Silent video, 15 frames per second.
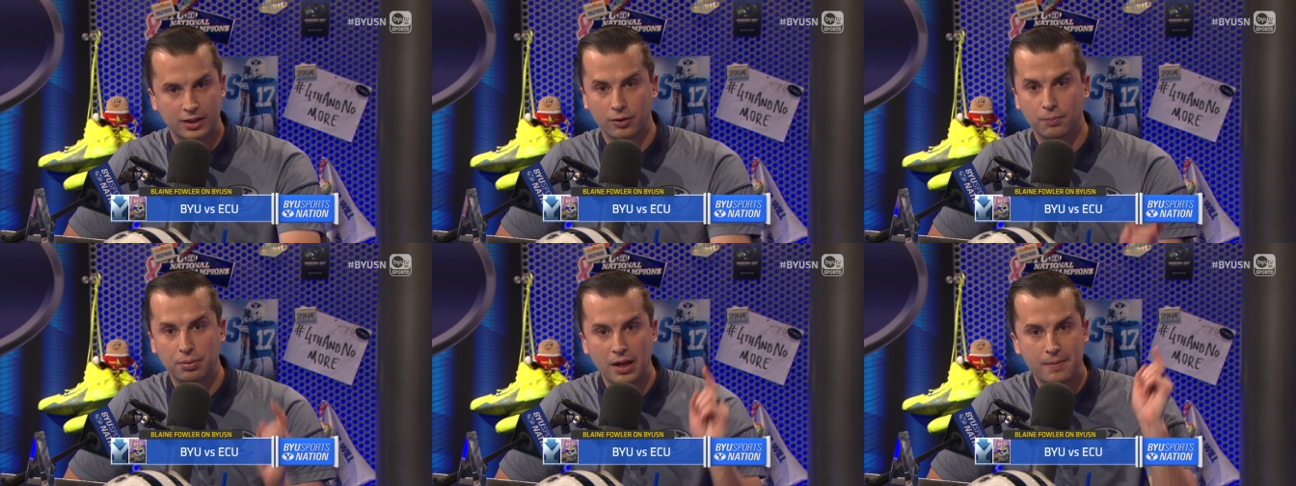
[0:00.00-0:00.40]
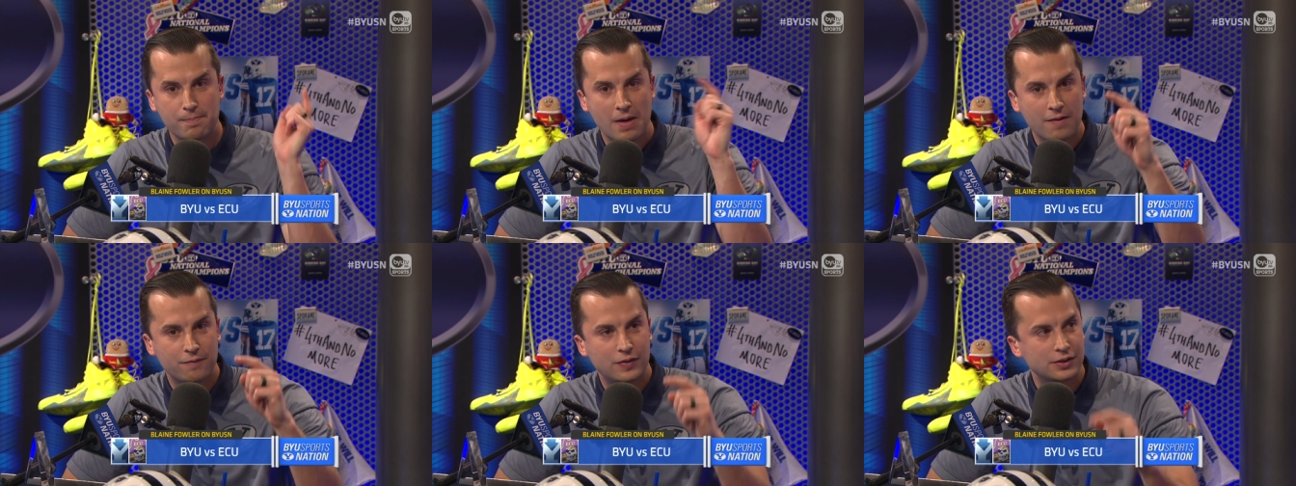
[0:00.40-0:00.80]
They'll play
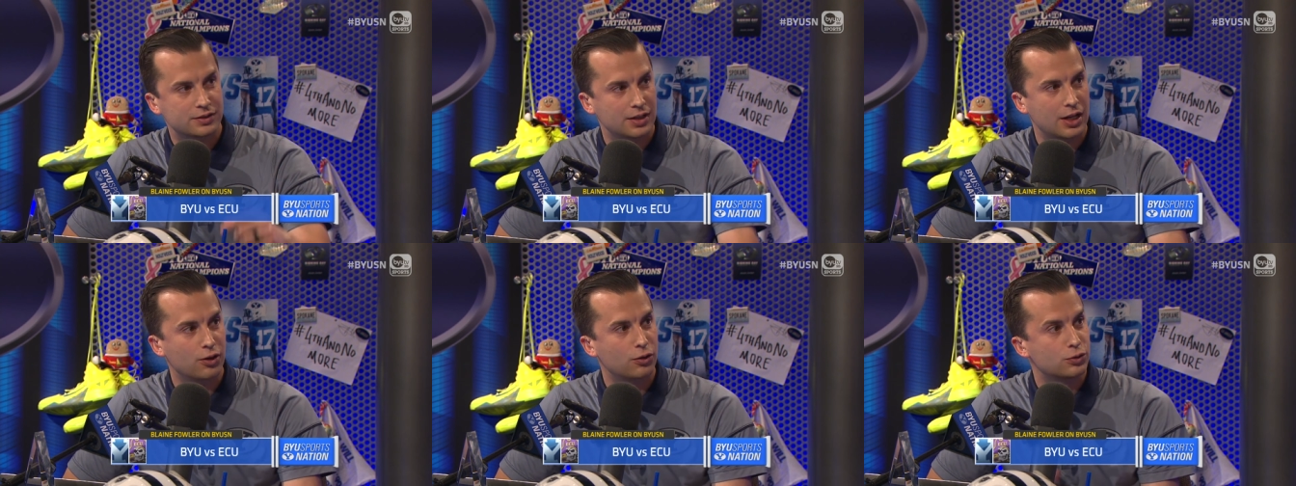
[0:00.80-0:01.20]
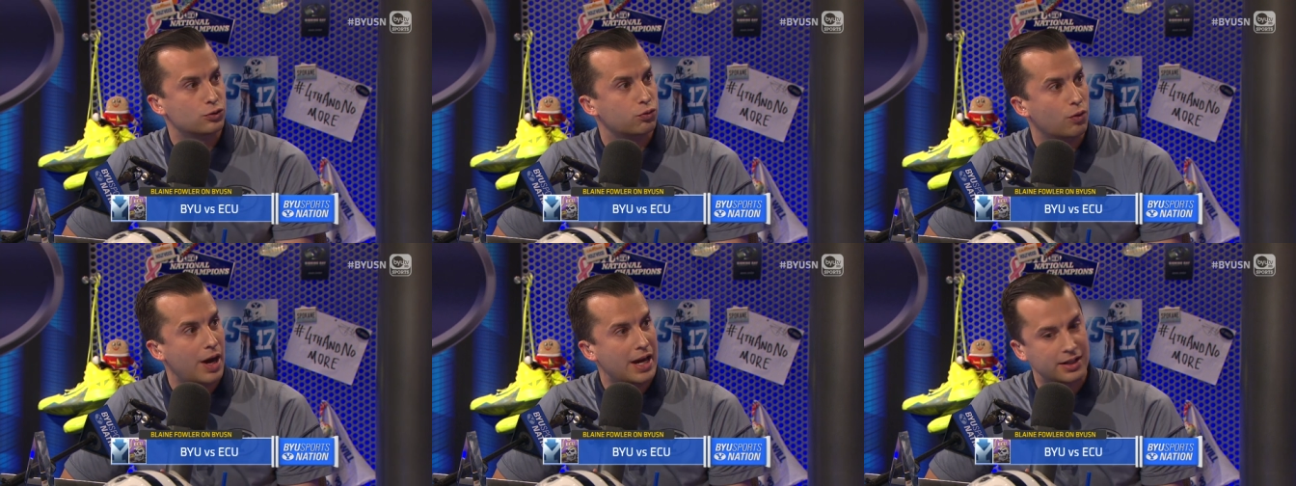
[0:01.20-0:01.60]
Memphis later,
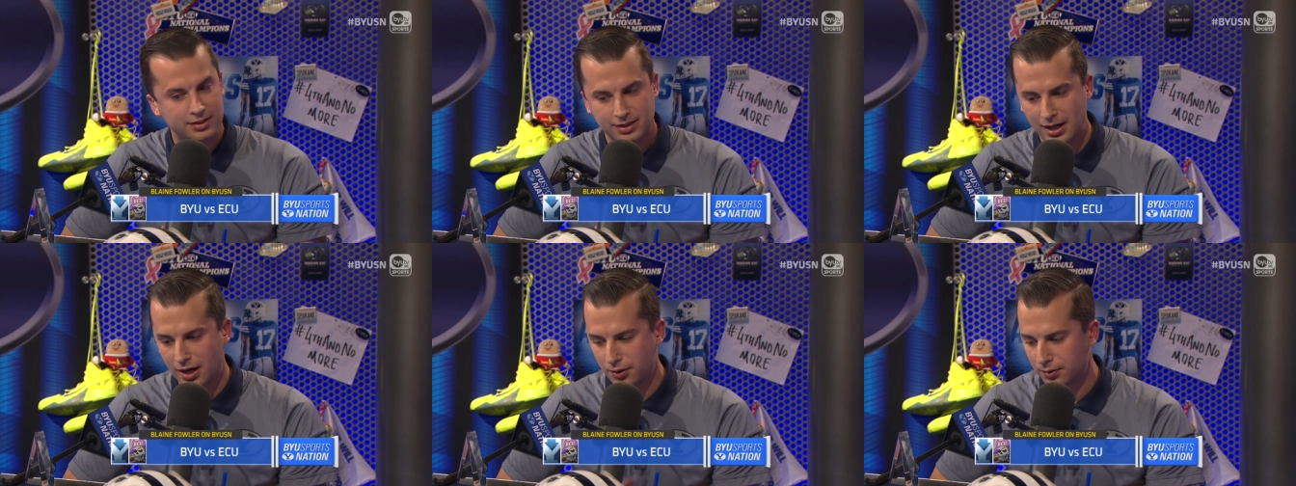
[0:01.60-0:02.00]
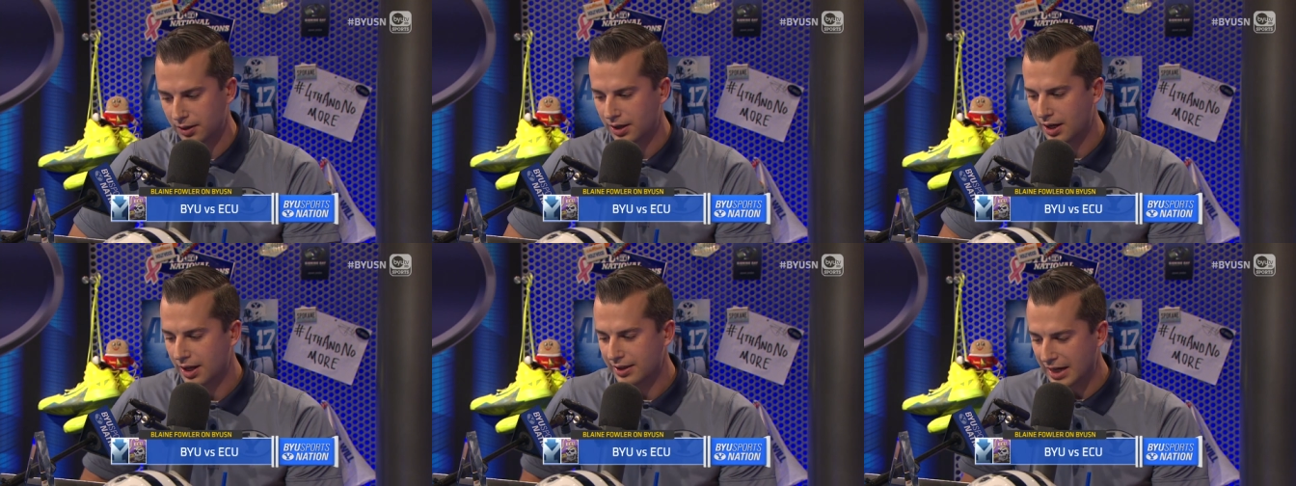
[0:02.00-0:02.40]
who's ranked now.
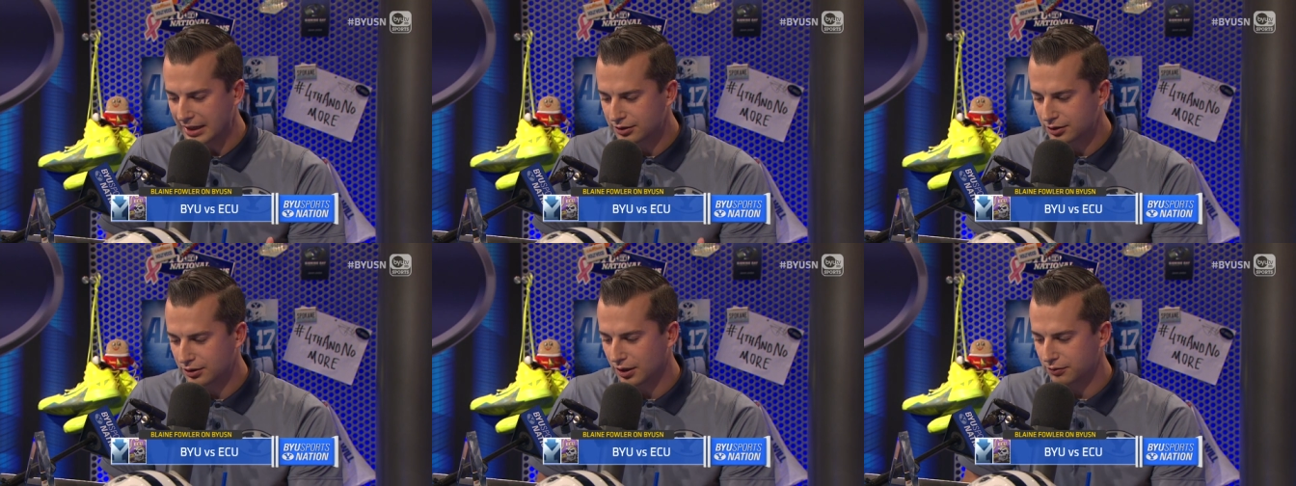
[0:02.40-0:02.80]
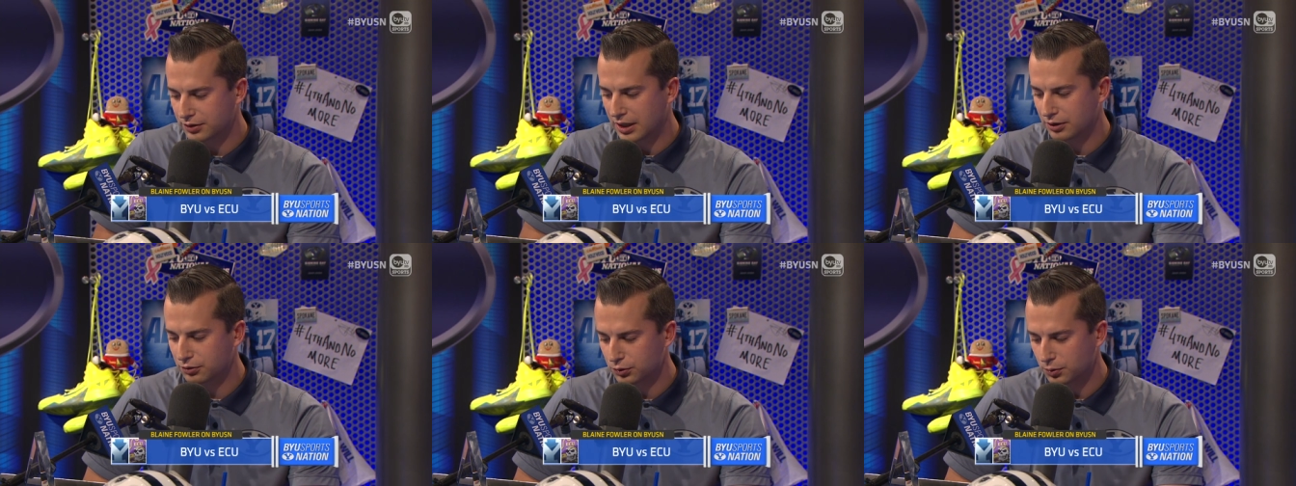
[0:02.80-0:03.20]
That's a tough
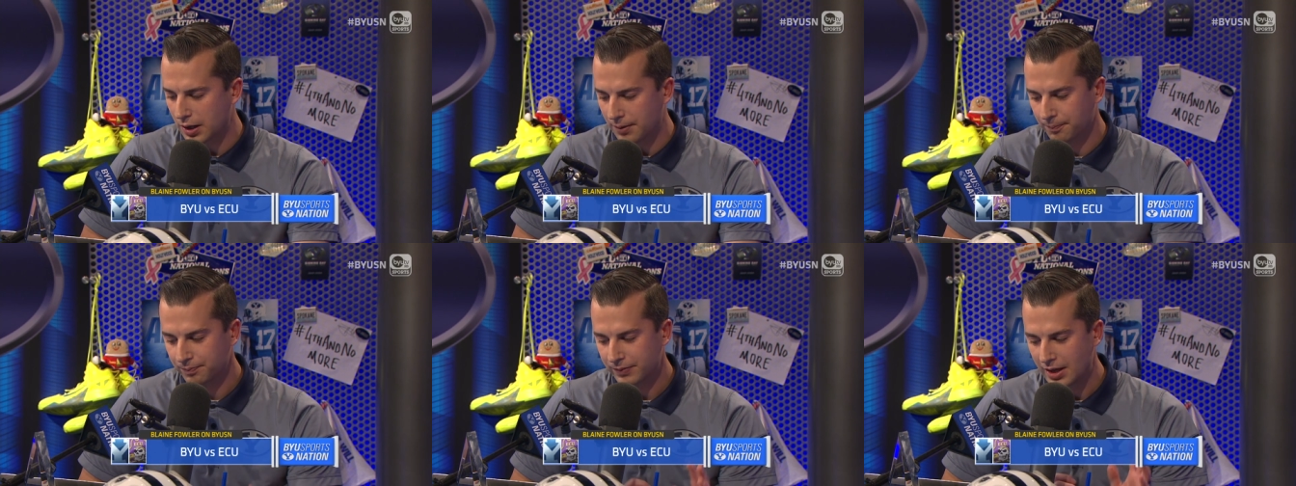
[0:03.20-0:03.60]
schedule as well.